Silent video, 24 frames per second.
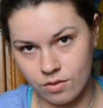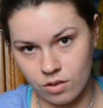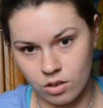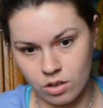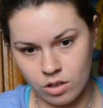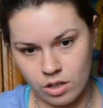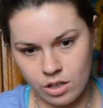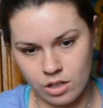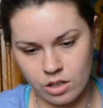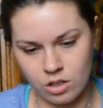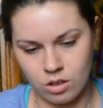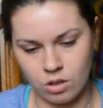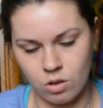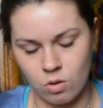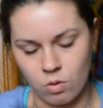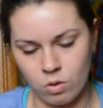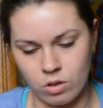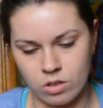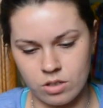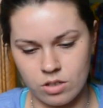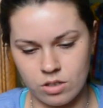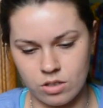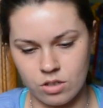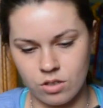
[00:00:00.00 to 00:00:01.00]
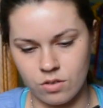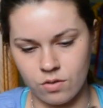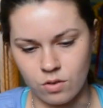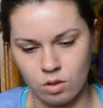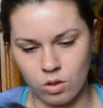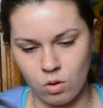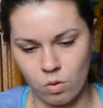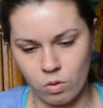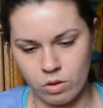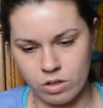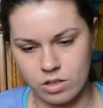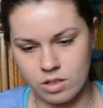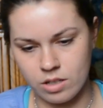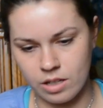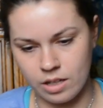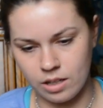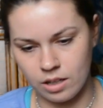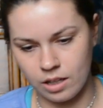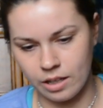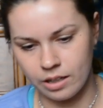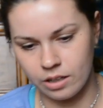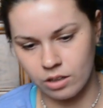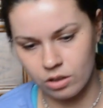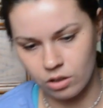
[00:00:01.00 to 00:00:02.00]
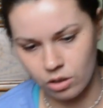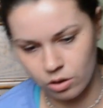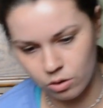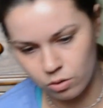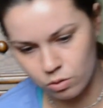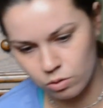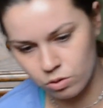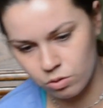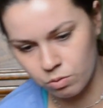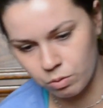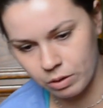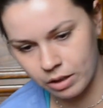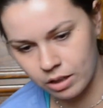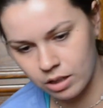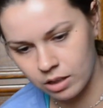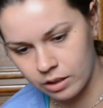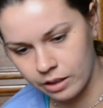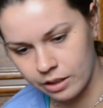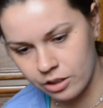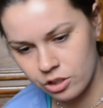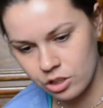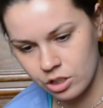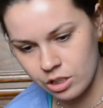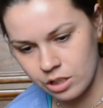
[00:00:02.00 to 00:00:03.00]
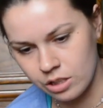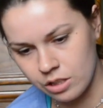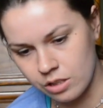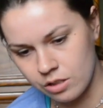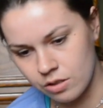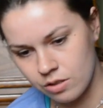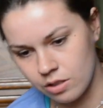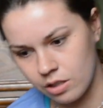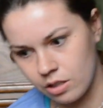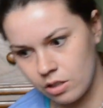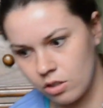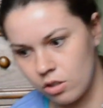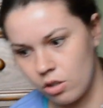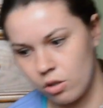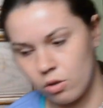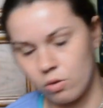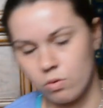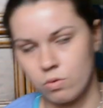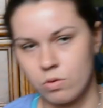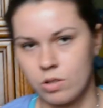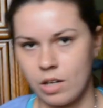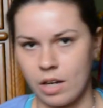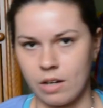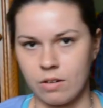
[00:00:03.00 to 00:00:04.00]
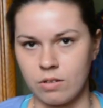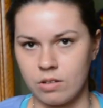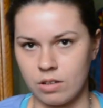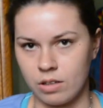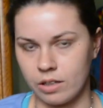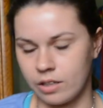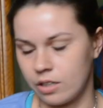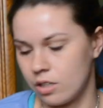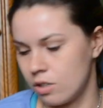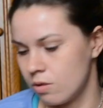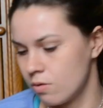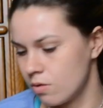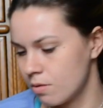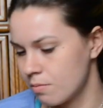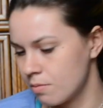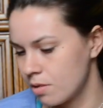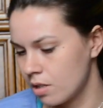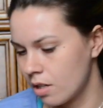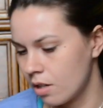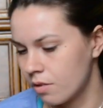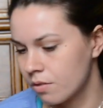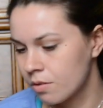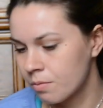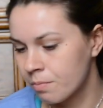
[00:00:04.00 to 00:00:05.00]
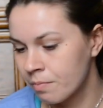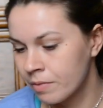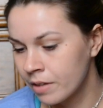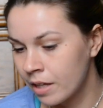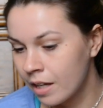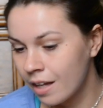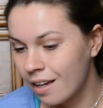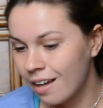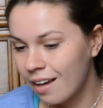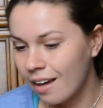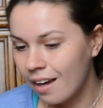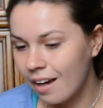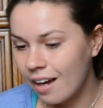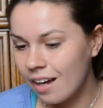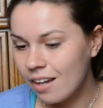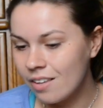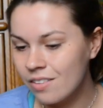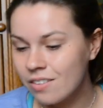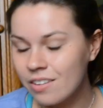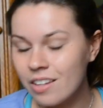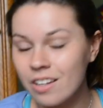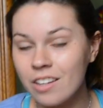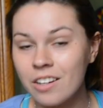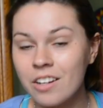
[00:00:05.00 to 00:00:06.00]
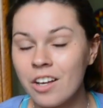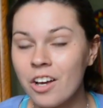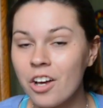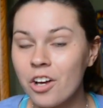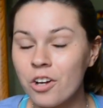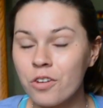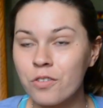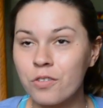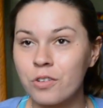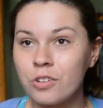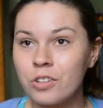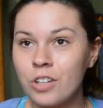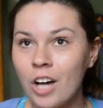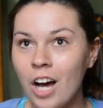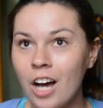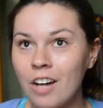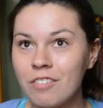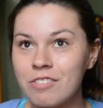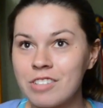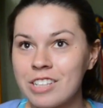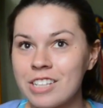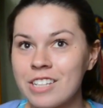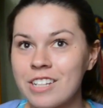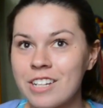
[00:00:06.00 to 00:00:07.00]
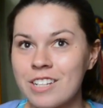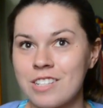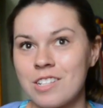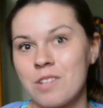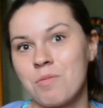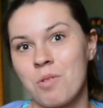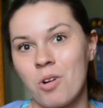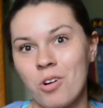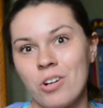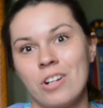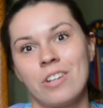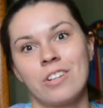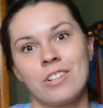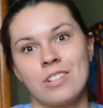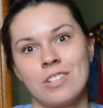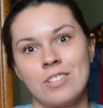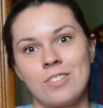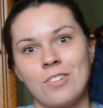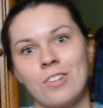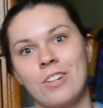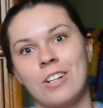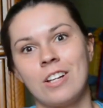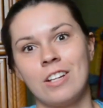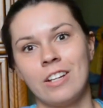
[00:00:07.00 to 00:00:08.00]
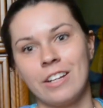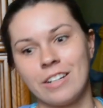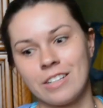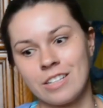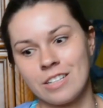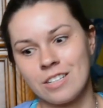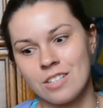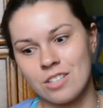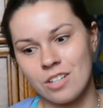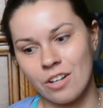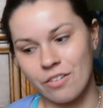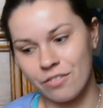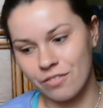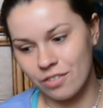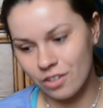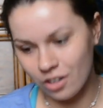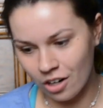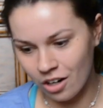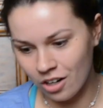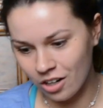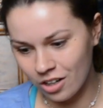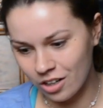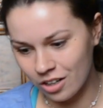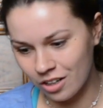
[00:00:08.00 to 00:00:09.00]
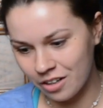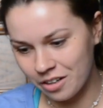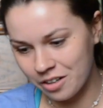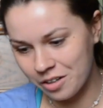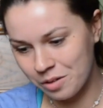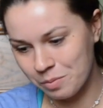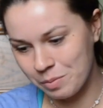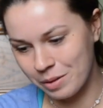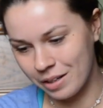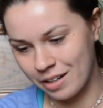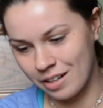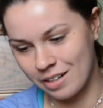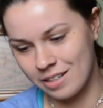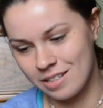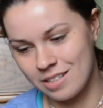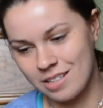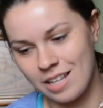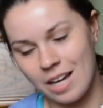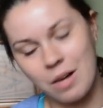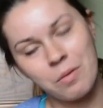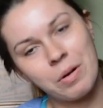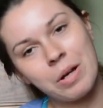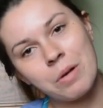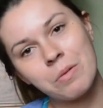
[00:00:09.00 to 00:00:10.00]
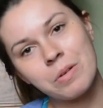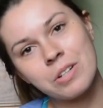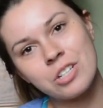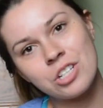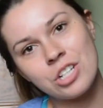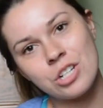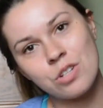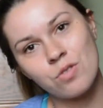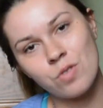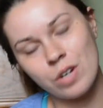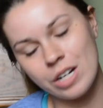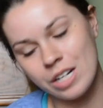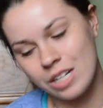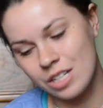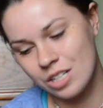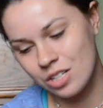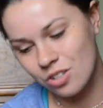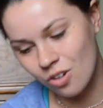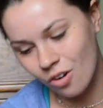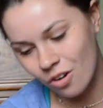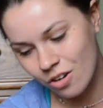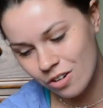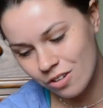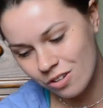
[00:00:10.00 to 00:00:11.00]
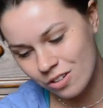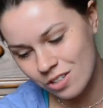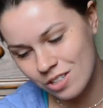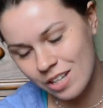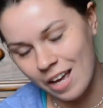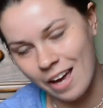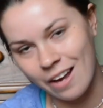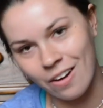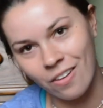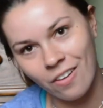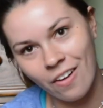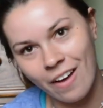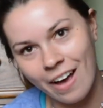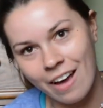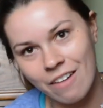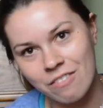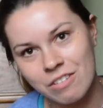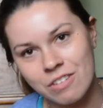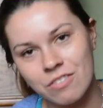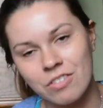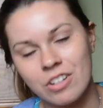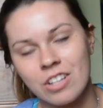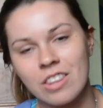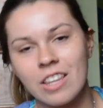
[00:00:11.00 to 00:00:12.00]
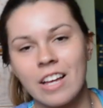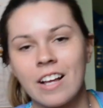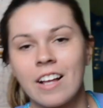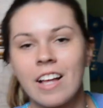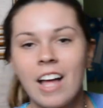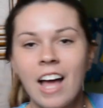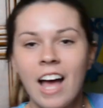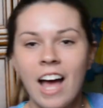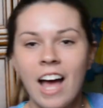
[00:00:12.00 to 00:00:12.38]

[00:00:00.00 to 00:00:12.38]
for a young horse. This is for a horse that like knows what collection is and knows how to like use himself. And then for Navi, because I'm already going to start collecting stuff for her, because that way when she's ready to start on her saddle, I'll have everything.